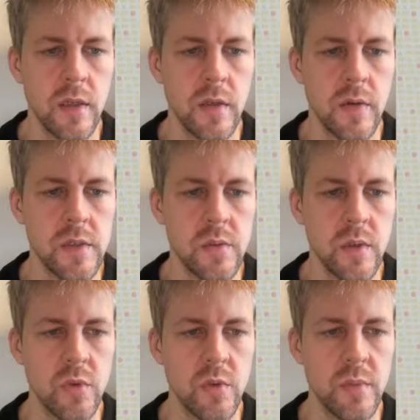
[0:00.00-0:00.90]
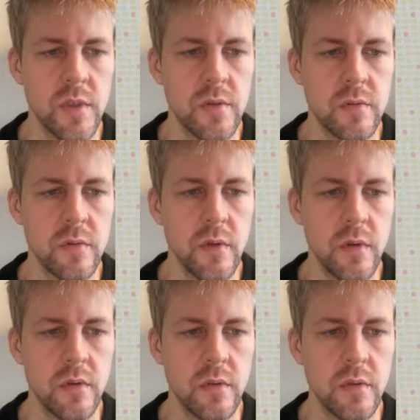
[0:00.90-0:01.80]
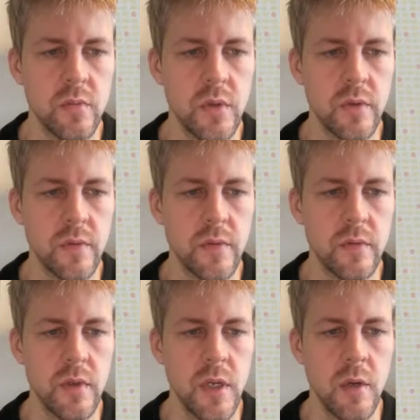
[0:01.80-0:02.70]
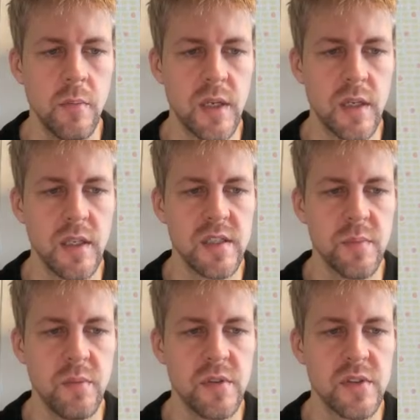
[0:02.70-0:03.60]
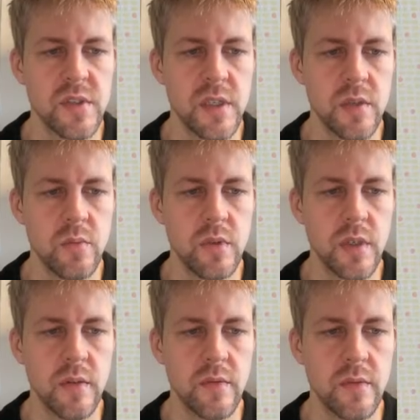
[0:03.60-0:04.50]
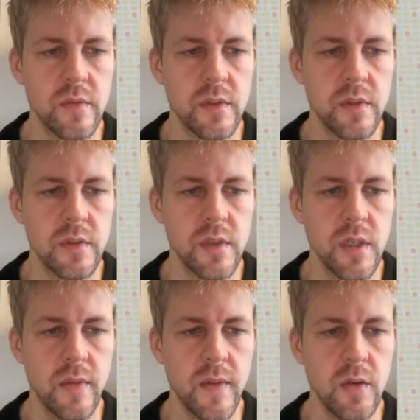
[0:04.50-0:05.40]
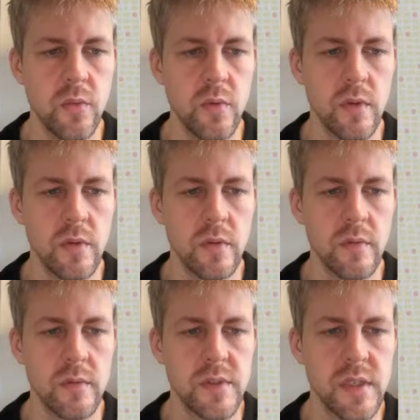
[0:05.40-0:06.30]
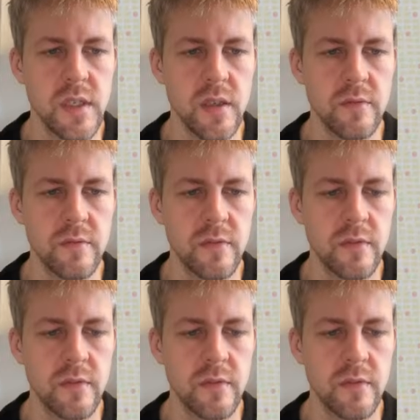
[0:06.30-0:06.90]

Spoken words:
This one will be too long to walk through, but let's maybe start walking through it, and then we will see if